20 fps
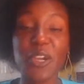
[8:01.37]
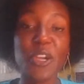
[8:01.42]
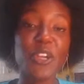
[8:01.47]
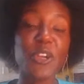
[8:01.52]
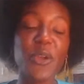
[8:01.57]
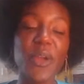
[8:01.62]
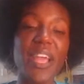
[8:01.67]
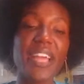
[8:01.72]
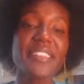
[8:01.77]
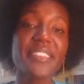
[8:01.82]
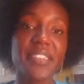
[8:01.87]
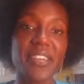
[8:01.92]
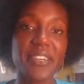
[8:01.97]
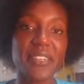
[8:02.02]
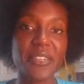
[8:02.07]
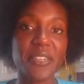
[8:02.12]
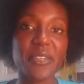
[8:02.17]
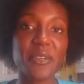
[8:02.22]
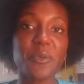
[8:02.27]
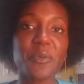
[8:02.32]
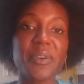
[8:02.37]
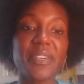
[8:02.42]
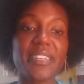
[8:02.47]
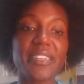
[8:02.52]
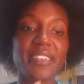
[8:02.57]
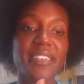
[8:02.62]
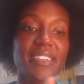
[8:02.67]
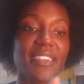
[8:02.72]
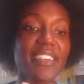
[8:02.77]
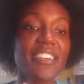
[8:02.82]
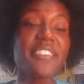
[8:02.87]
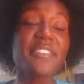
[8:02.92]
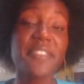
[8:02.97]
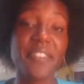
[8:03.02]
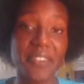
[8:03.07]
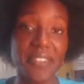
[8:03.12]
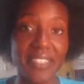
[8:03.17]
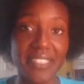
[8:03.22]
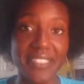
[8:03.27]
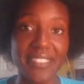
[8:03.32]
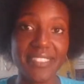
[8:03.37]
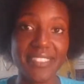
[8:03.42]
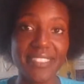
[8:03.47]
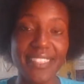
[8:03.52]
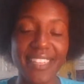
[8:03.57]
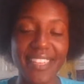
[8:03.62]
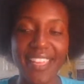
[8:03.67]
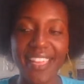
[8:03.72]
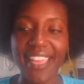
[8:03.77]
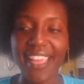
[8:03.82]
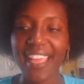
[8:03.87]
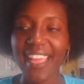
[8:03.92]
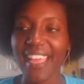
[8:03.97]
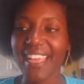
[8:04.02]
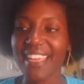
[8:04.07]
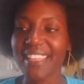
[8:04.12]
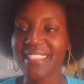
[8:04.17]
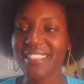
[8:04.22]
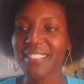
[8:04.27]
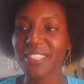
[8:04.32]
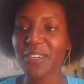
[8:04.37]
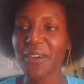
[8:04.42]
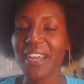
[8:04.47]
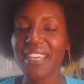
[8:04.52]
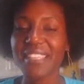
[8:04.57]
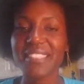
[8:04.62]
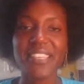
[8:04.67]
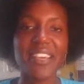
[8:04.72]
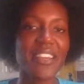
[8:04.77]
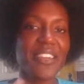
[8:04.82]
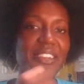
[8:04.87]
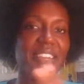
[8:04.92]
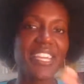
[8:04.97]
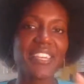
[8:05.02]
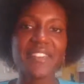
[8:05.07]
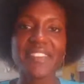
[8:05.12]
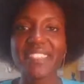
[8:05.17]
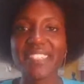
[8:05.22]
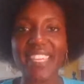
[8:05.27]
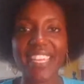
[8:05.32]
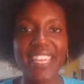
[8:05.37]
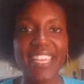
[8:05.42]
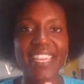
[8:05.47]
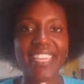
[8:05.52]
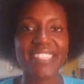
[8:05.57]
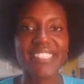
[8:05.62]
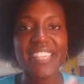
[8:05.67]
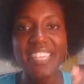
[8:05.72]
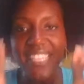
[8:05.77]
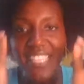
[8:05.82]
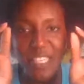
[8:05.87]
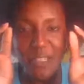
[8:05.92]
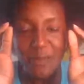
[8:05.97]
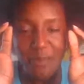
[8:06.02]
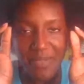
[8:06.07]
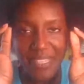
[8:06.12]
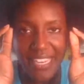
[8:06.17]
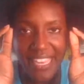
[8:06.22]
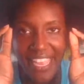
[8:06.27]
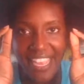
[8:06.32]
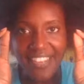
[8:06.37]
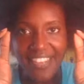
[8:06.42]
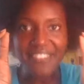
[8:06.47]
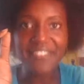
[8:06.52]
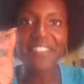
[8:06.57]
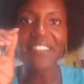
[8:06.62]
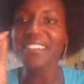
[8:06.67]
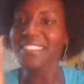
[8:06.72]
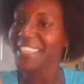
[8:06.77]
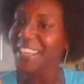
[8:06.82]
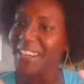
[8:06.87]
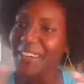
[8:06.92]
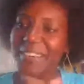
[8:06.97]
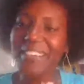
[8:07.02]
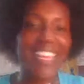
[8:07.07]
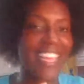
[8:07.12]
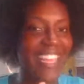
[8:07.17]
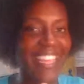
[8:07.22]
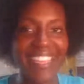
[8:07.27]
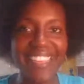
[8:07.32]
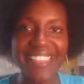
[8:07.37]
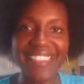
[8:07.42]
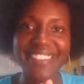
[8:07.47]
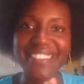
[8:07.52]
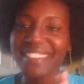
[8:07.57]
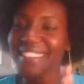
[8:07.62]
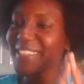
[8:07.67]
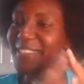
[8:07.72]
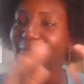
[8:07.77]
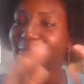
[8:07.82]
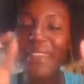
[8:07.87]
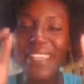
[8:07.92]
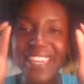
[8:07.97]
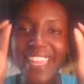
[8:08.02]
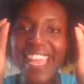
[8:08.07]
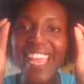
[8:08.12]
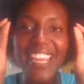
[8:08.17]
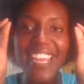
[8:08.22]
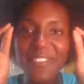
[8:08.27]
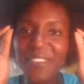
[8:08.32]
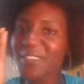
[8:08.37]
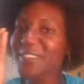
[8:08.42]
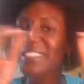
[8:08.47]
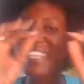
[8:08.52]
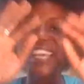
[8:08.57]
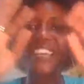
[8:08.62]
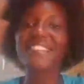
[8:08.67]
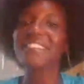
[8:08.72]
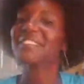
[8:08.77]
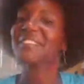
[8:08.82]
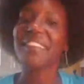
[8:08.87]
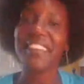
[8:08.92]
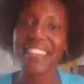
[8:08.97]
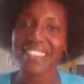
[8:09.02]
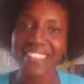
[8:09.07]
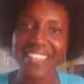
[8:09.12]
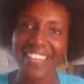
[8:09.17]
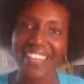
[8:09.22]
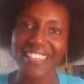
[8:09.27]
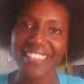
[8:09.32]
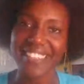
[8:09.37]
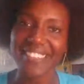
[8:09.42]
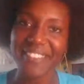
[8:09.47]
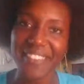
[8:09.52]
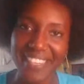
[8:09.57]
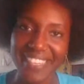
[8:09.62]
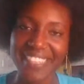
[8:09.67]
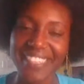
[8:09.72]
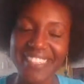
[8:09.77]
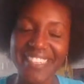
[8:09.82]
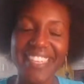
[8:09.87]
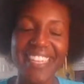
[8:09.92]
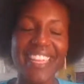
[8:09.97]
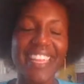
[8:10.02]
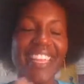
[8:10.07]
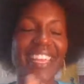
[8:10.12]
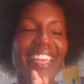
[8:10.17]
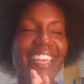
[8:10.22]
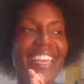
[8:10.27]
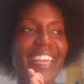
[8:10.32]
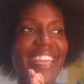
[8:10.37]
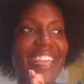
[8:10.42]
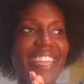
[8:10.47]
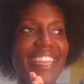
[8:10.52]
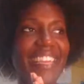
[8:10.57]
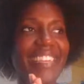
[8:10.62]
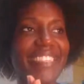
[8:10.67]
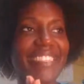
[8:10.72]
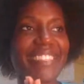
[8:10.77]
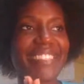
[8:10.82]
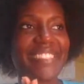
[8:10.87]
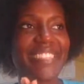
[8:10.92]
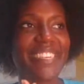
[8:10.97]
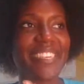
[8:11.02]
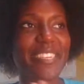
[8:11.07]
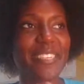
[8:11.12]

her granddaughter would cook for us. And so I saw her every day. She had a mini afro. I was like, okay, mini afros everywhere in Ghana, right? And